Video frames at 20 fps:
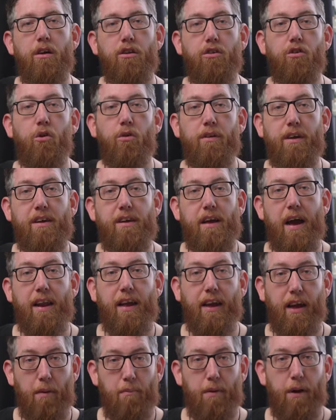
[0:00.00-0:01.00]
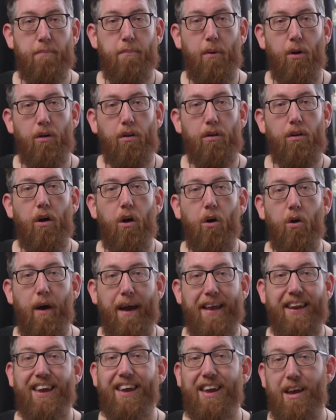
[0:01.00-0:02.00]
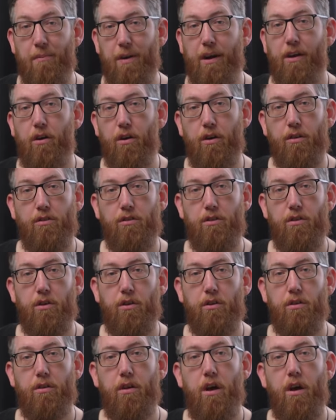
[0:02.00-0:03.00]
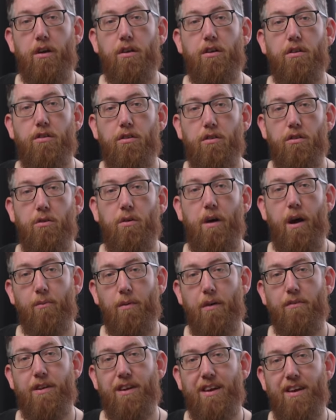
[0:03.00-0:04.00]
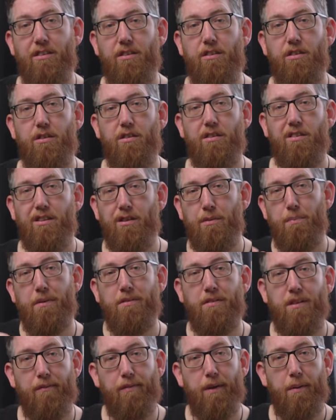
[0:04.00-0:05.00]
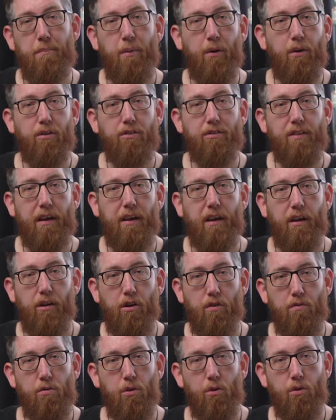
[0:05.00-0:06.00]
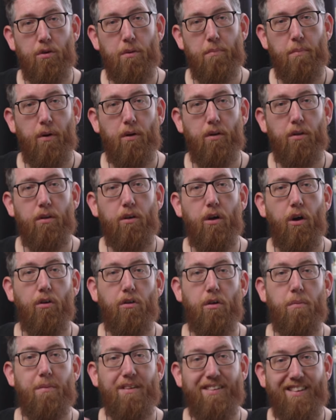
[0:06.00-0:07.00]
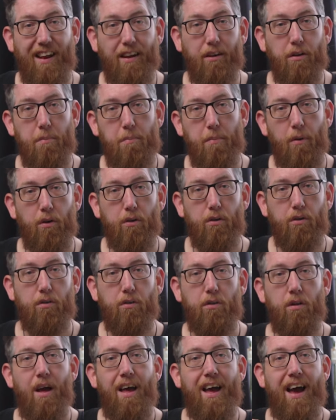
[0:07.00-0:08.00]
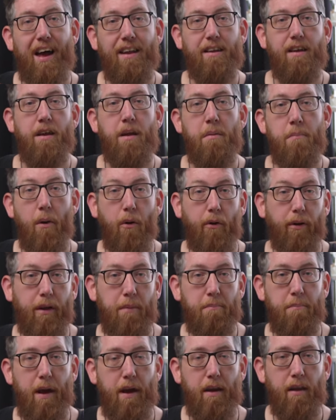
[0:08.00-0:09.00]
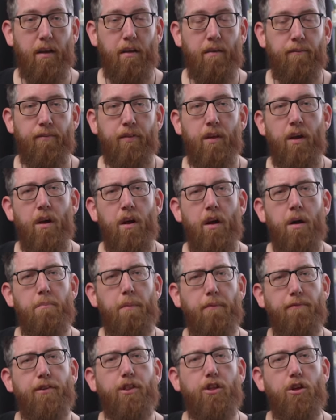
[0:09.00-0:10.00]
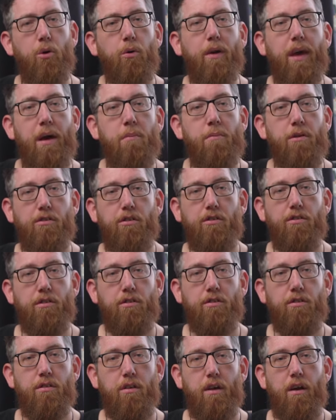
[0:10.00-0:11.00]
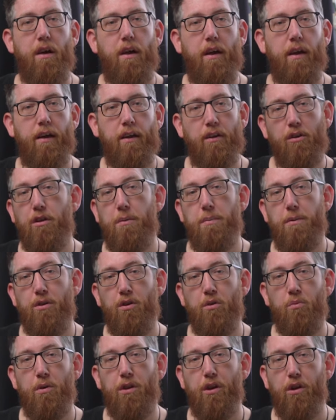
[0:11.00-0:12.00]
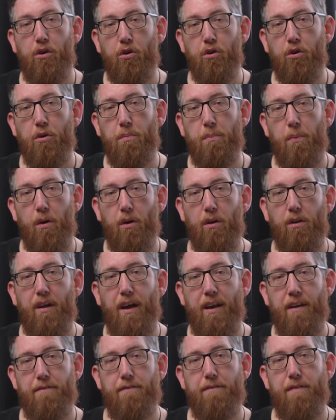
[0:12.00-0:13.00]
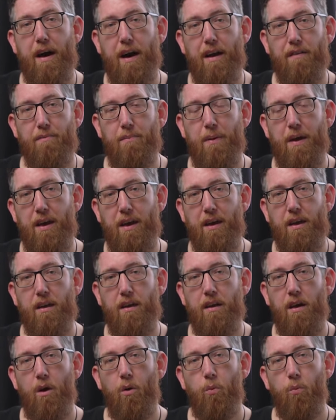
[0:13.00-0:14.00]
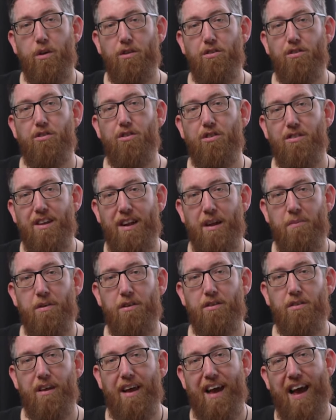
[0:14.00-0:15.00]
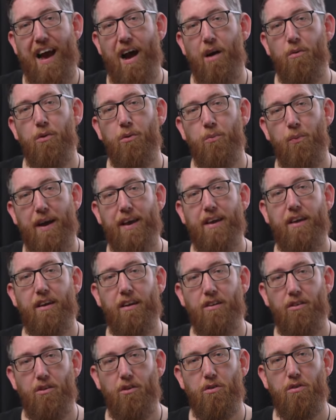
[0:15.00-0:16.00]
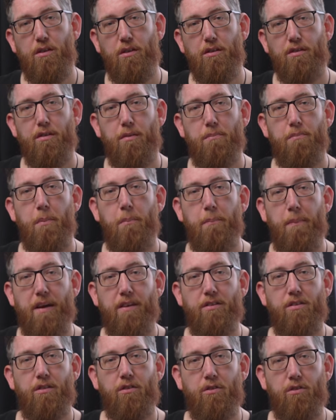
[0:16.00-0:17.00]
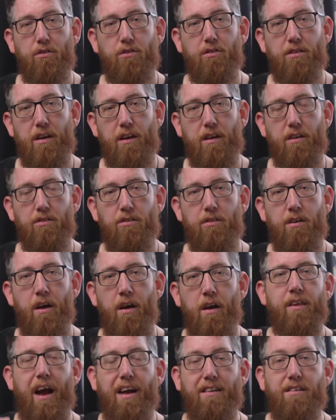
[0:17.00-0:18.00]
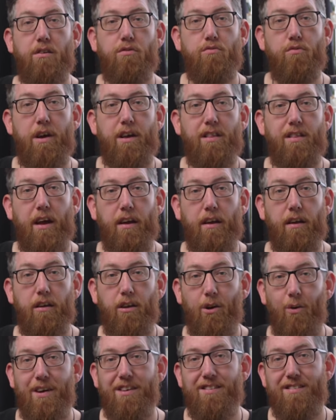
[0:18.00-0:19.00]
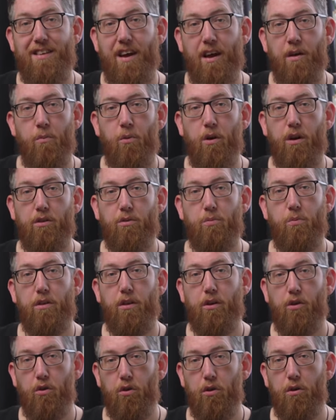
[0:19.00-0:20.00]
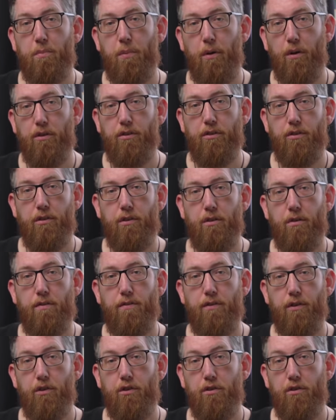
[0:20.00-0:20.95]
You don't need any gimmick bottle or any gimmick coins at all. You do however need to use a specific bottles like a Corona bottle or a Modelo bottle and an American penny. But for the U K magicians it can only be done with a Coke bottle and a five p, which does limit how and where you can do this, but based on those things. I did read that a U S dime works with a Coke bottle too, for